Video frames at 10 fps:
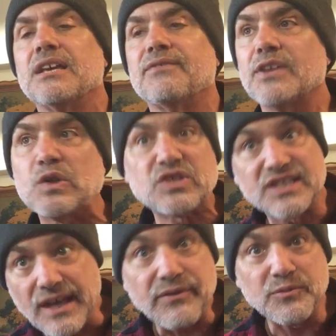if there's
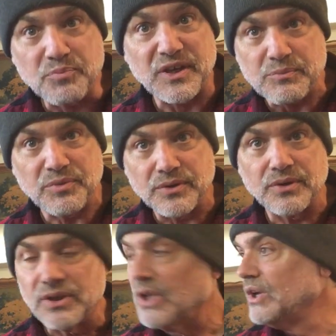seven
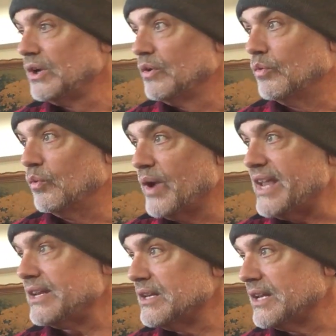people
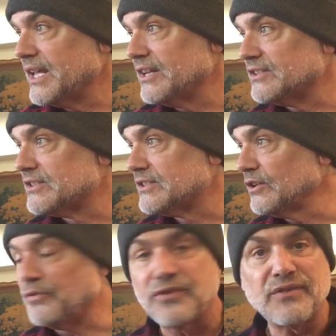waiting and it's
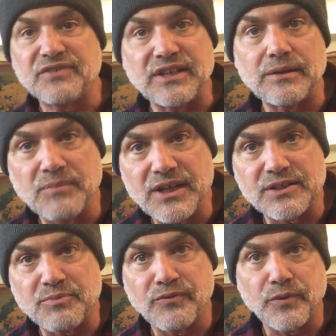still 15
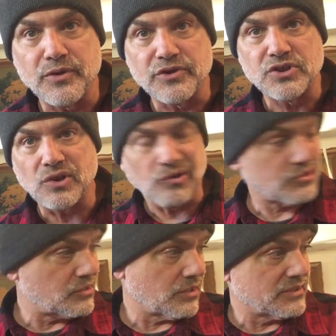minutes before the show
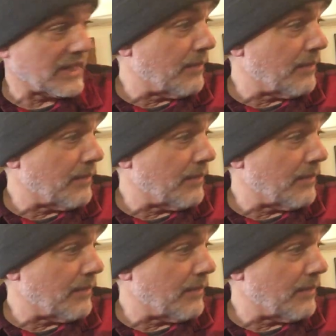starts,